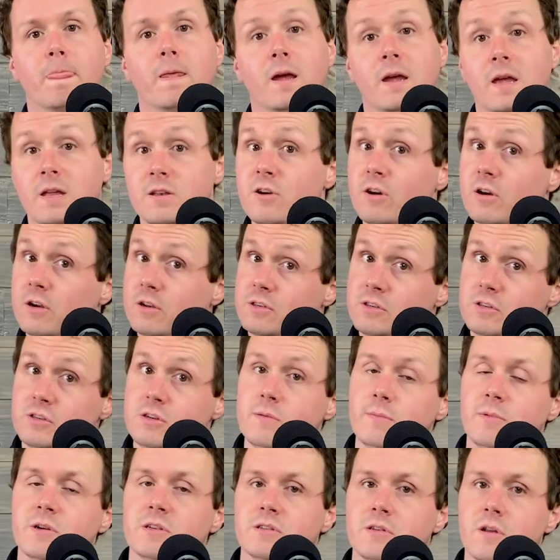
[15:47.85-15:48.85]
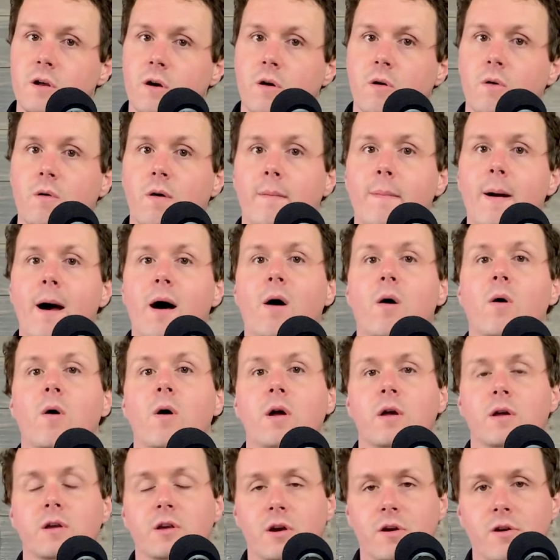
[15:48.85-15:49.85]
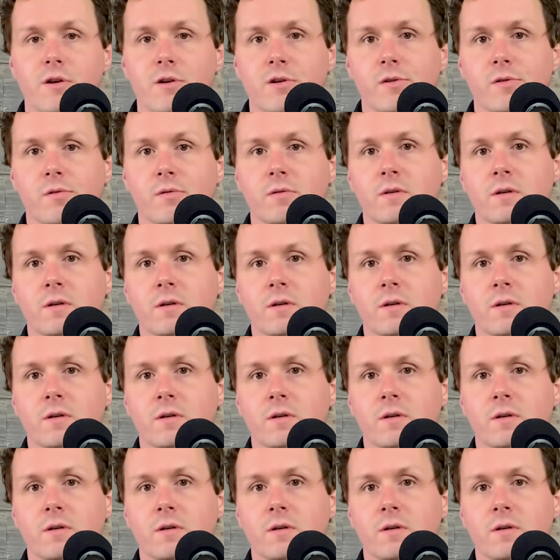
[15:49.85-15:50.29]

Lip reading: and your consumers know about your new